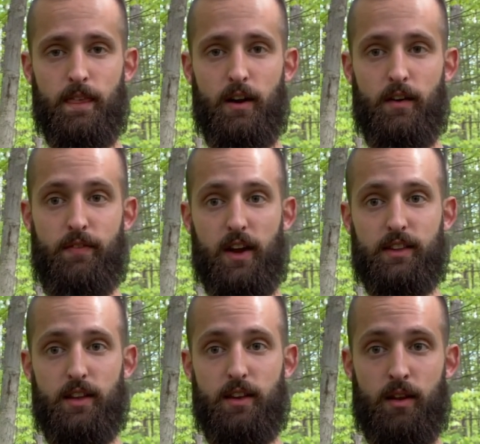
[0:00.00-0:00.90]

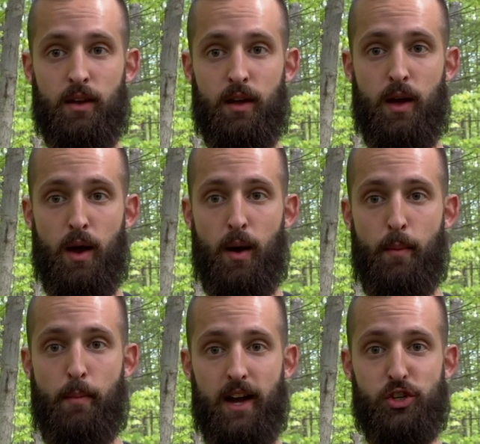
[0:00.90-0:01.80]
affected
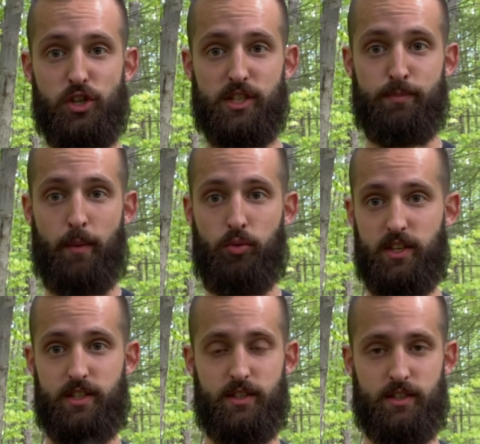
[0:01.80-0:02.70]
by just my
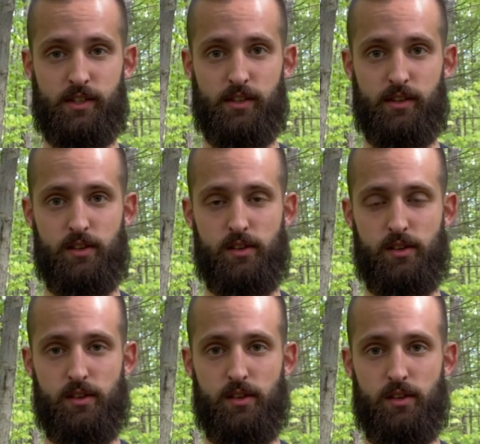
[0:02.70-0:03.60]
presence.
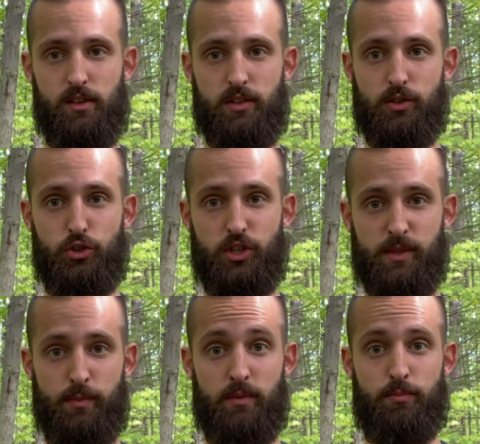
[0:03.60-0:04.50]
So just
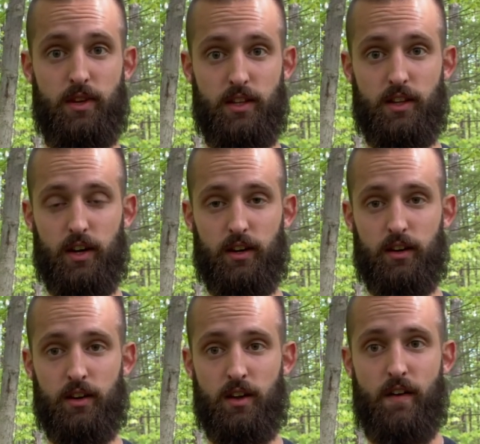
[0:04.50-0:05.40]
me being
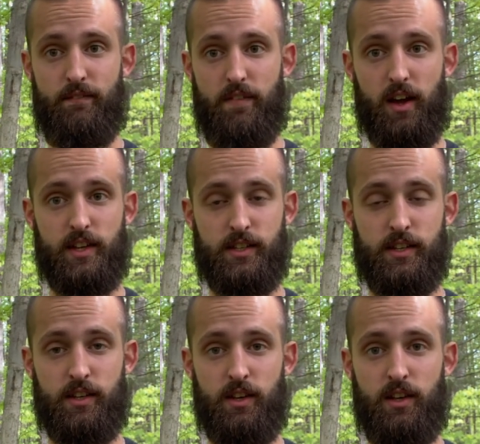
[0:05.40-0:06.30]
there affects
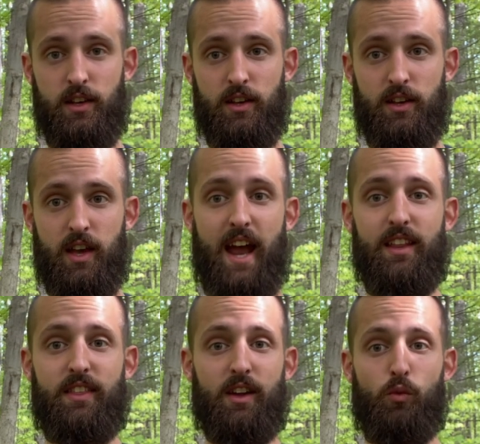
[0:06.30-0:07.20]

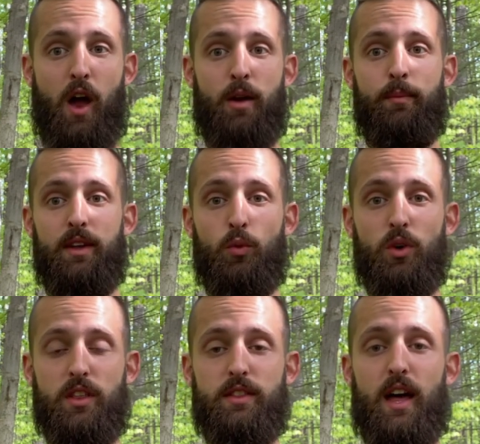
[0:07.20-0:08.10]
anything around me
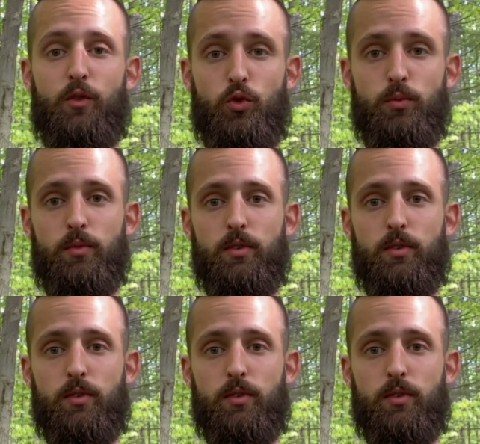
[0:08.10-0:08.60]
within that room.